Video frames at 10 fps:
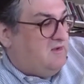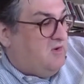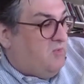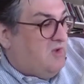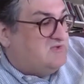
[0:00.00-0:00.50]

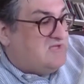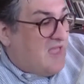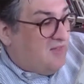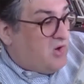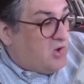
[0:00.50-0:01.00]
well,
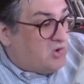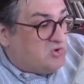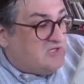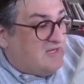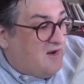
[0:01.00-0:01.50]
tell her
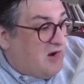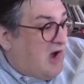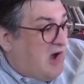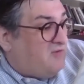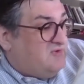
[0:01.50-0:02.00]
to get
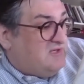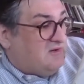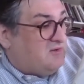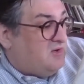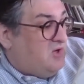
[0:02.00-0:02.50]
off, dear.